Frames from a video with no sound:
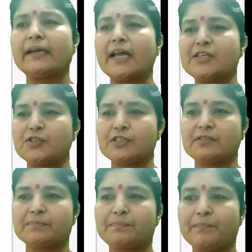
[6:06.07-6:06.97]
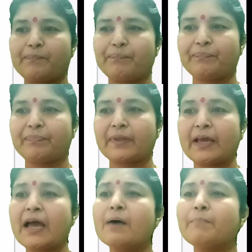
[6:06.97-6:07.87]
nature.
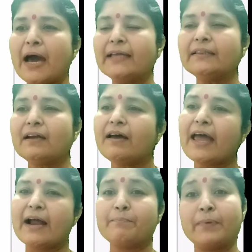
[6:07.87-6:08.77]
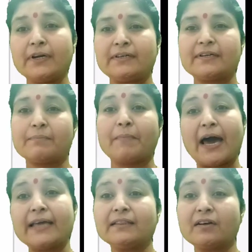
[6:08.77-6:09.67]
Mahendra had what?
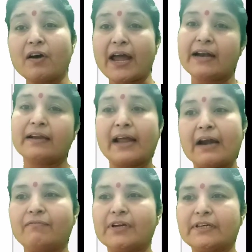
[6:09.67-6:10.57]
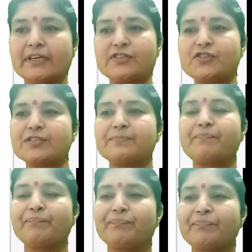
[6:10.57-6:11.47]
Mahendra had an advantage.
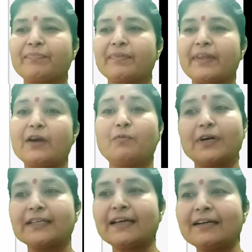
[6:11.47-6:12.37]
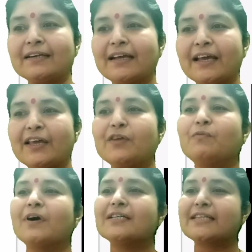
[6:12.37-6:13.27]
And what is that? He
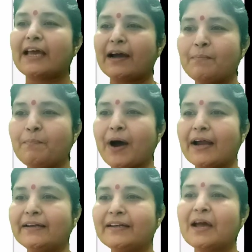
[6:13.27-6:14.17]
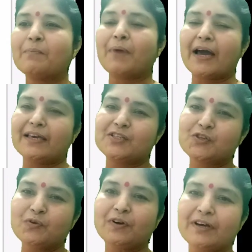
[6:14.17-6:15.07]
was accompanied by his
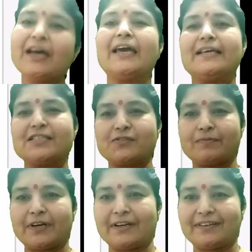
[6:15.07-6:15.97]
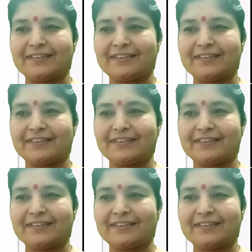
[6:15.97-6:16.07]
cook Iswaran.